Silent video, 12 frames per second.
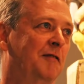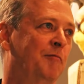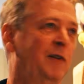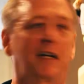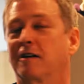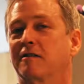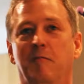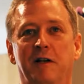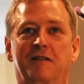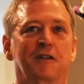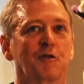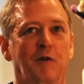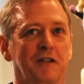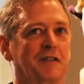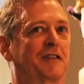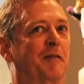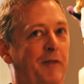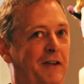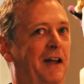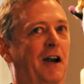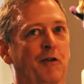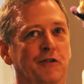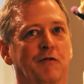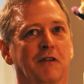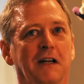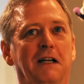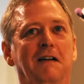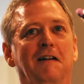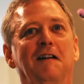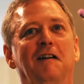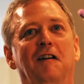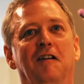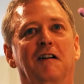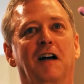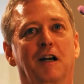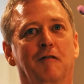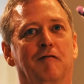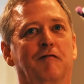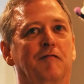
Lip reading: because of my situation, something that I was really kind of